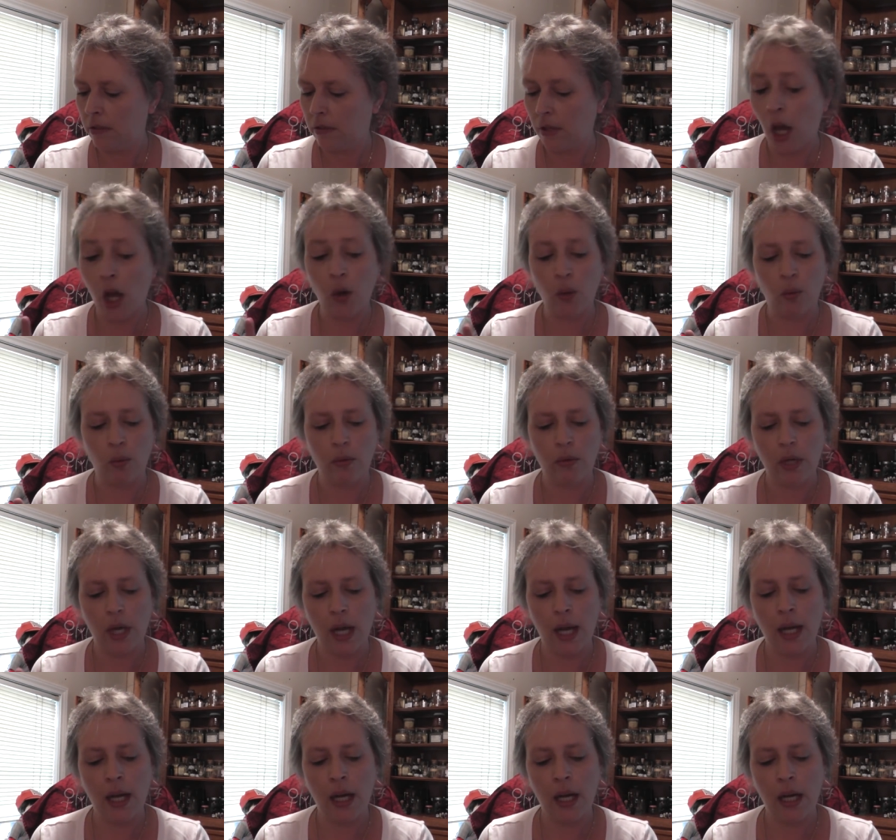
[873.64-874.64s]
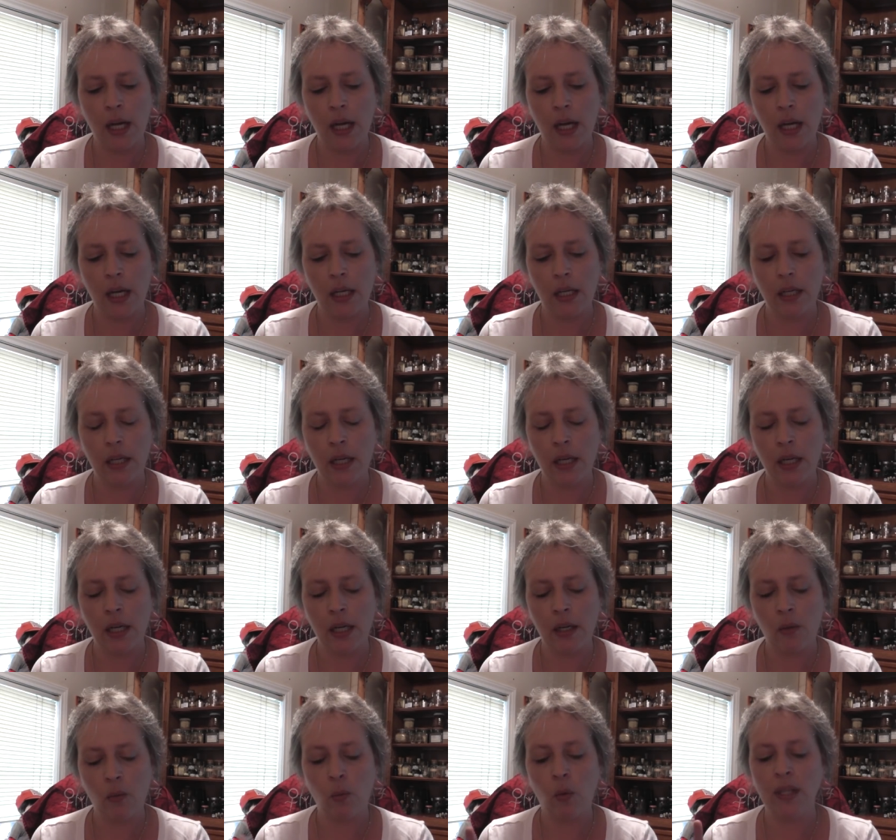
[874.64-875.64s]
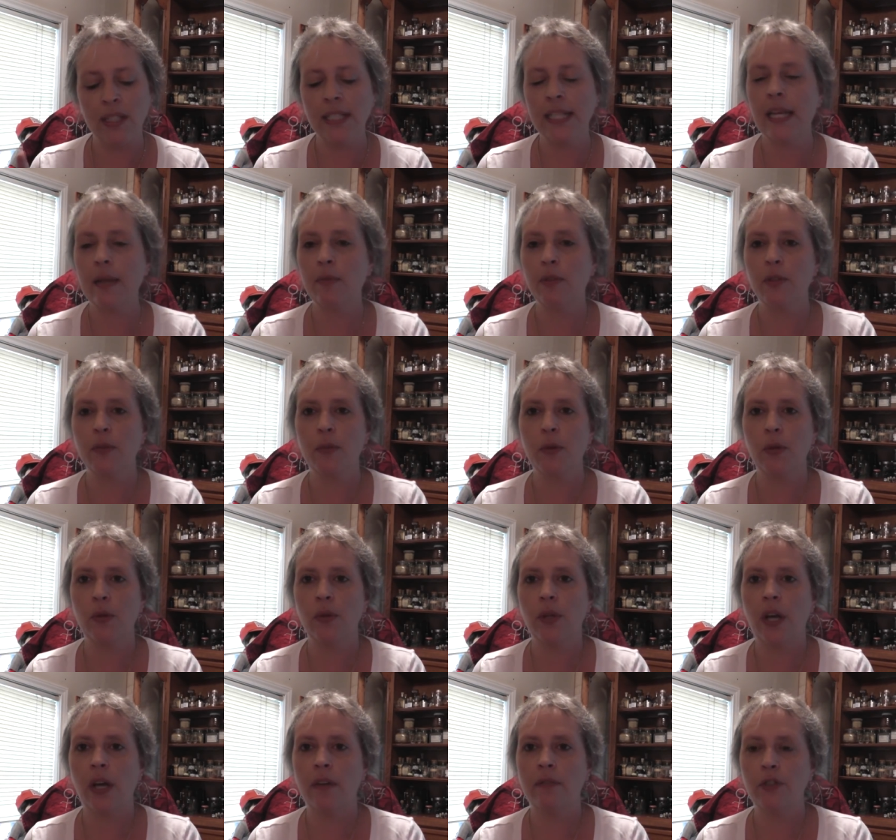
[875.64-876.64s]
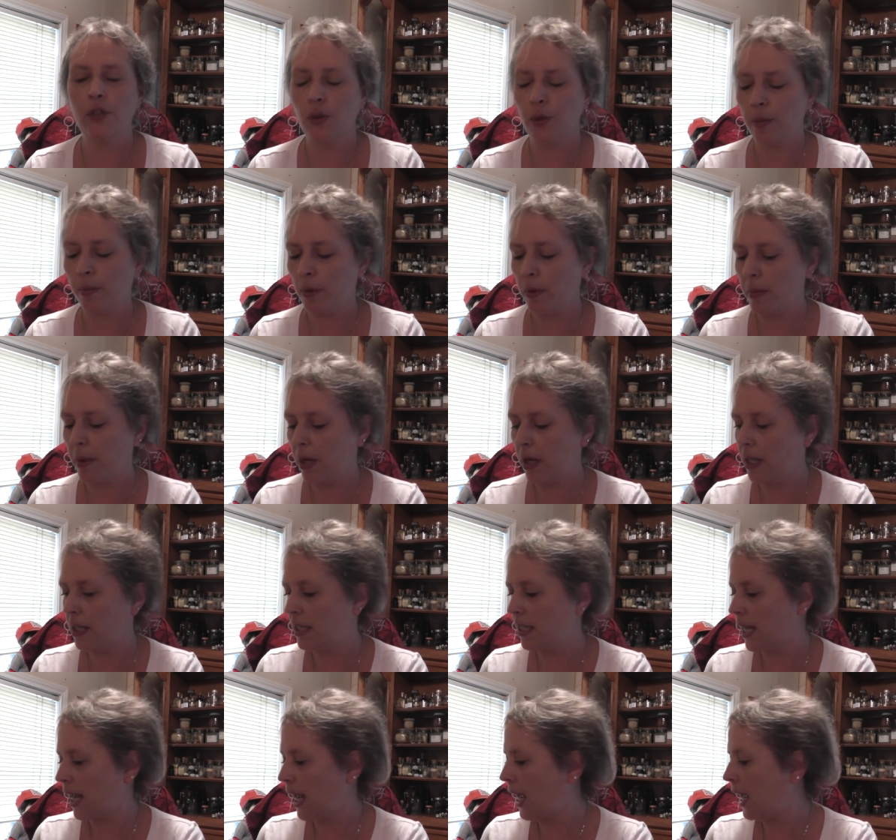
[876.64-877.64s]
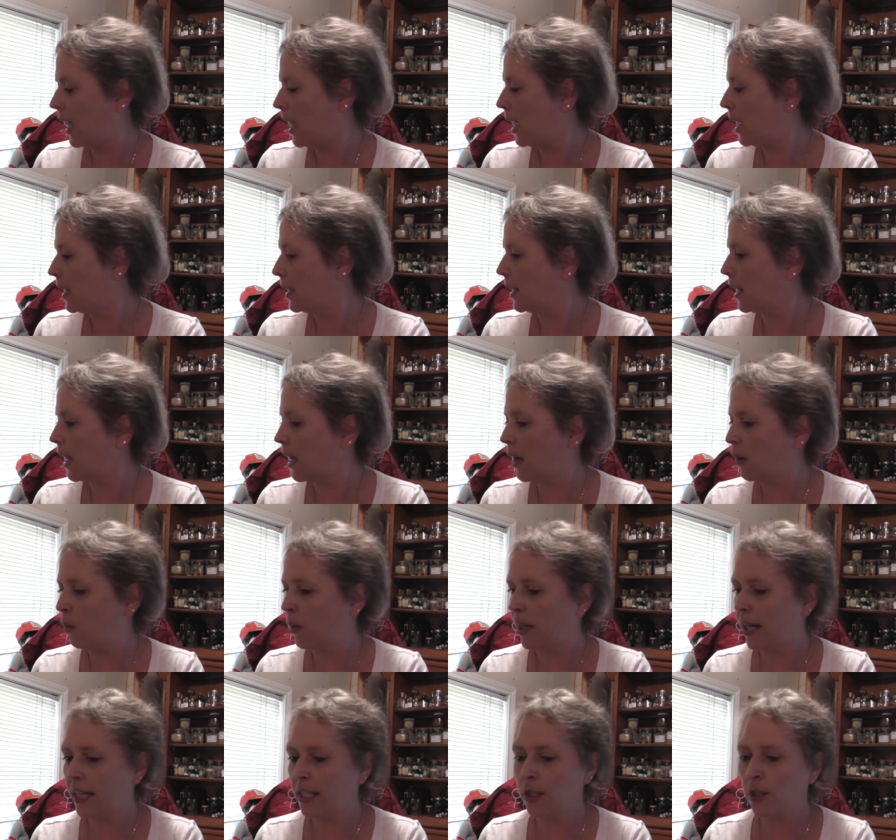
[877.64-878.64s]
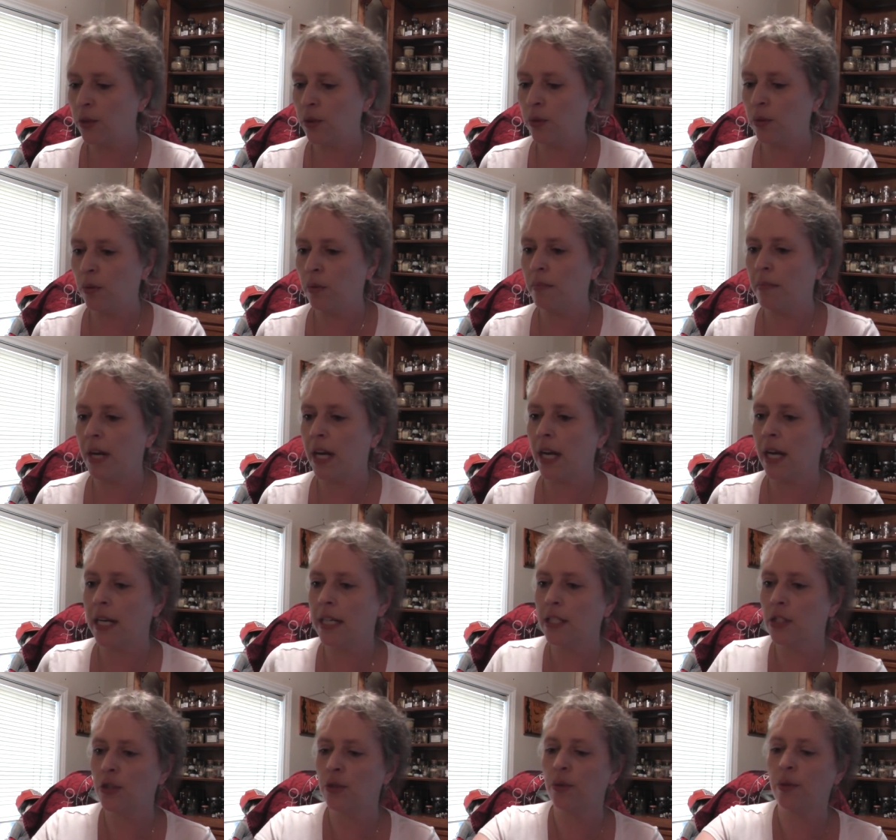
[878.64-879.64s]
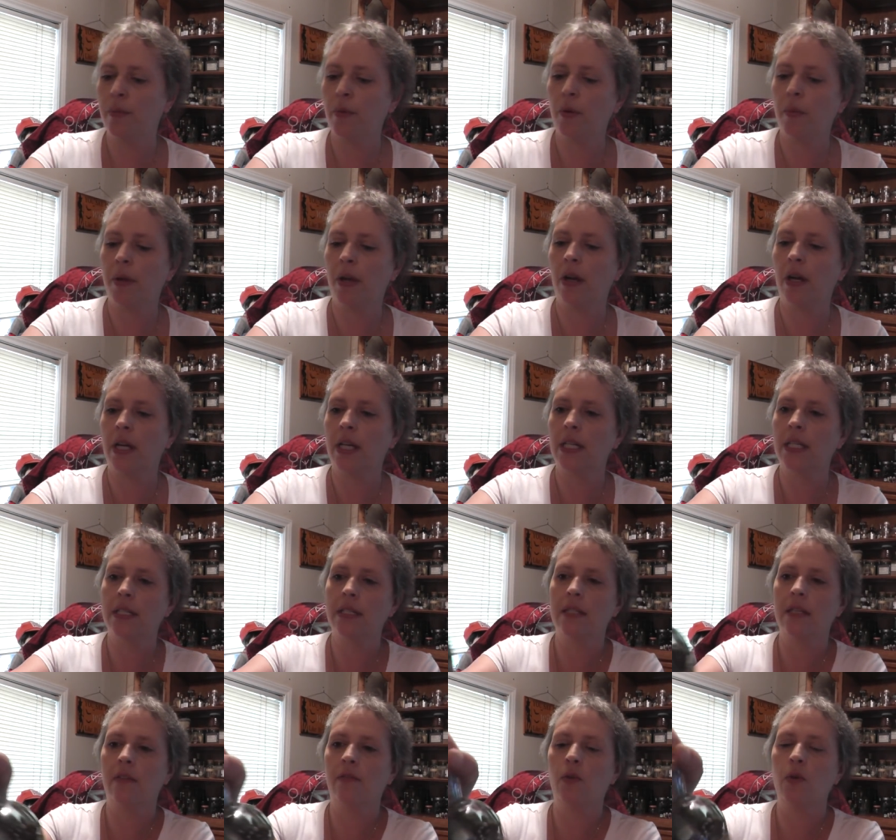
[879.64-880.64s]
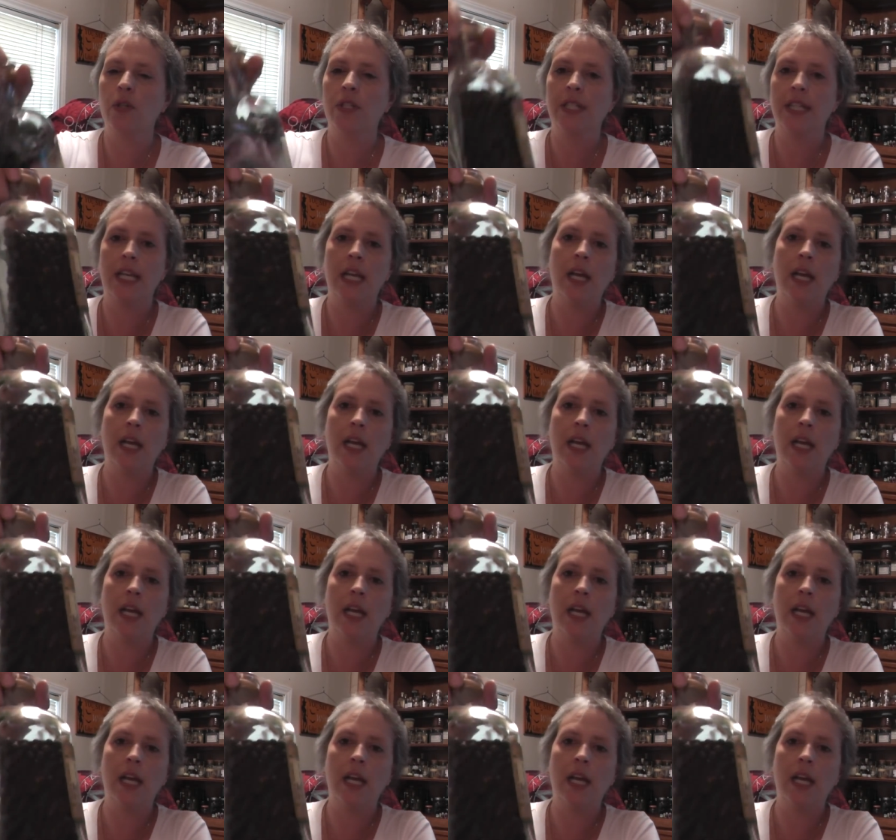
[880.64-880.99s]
Oh, 1 tablespoon of juniper berries, and when I do my juniper berries, of course they